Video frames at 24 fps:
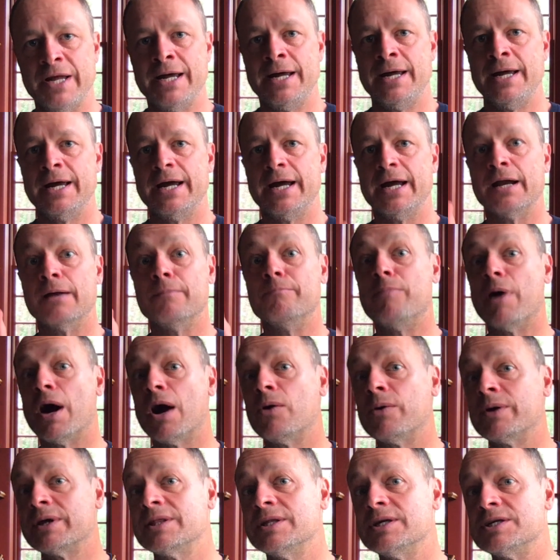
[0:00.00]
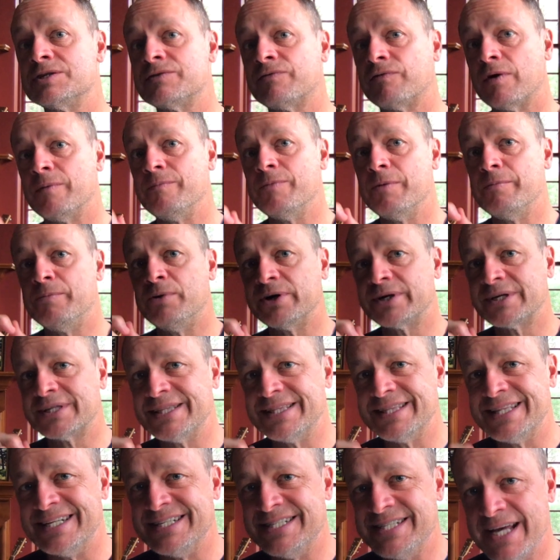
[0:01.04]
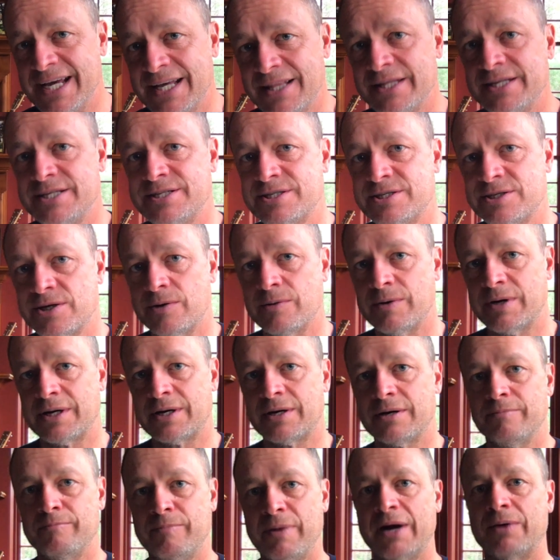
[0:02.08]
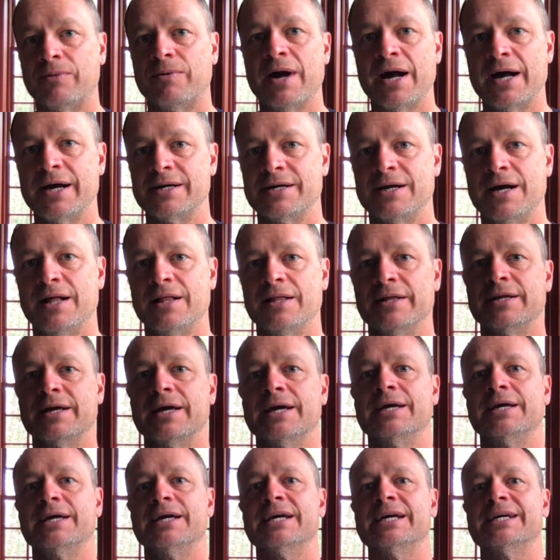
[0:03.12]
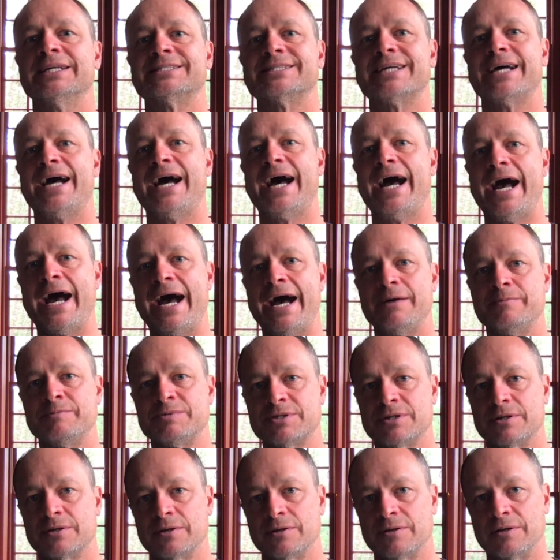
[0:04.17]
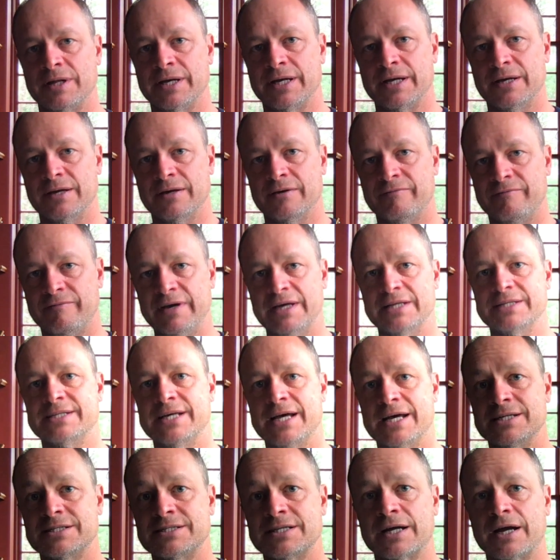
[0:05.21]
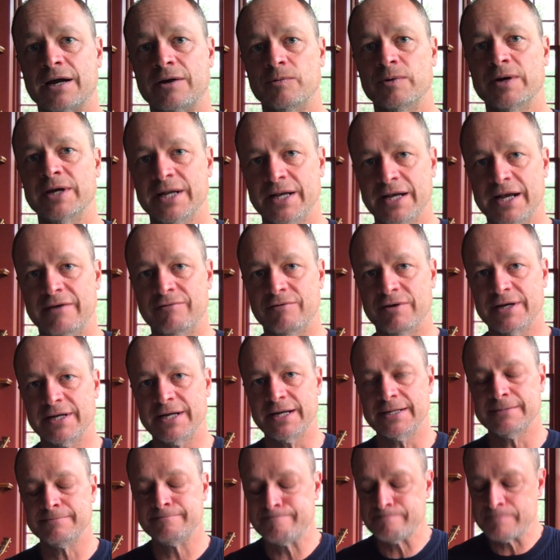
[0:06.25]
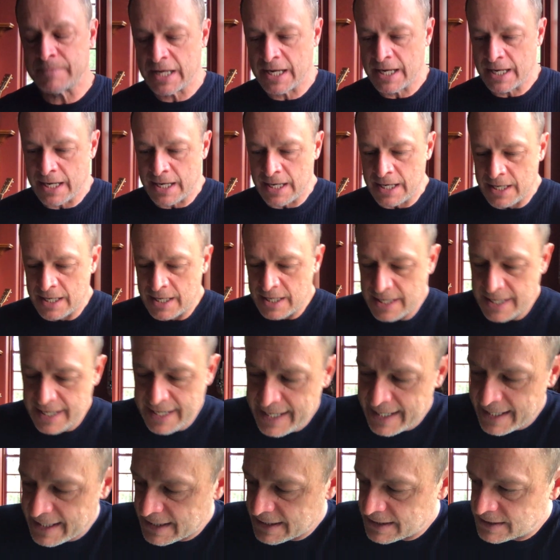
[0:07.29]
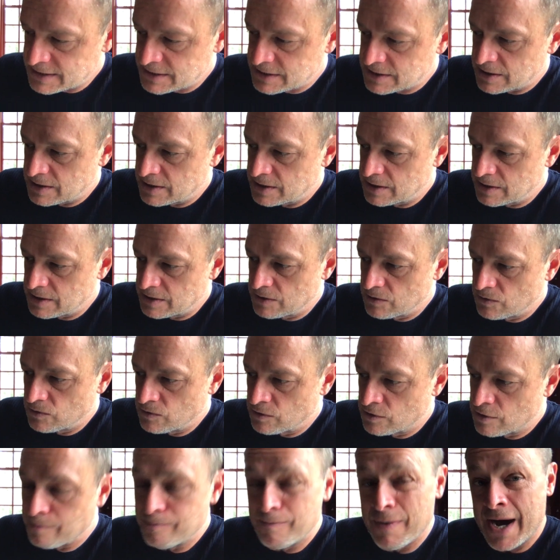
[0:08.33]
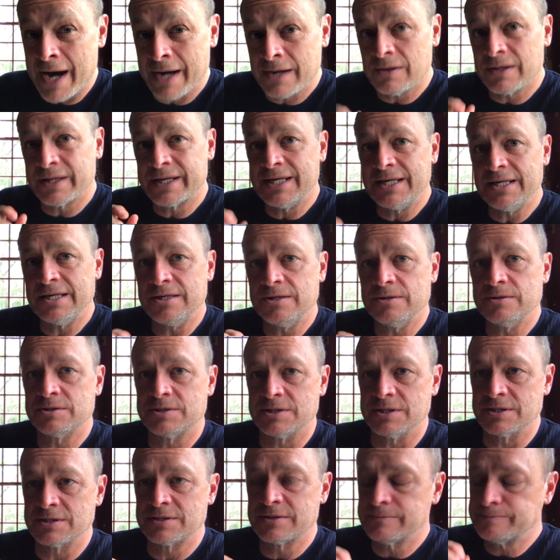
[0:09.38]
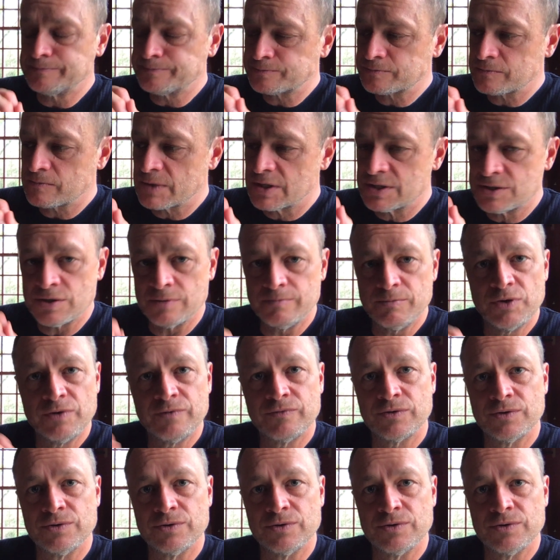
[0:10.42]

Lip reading: And I'm borrowing this from the book The Daily Stoic by Ryan Holiday. It's absolutely fantastic. I read it every day. And the model he uses to move through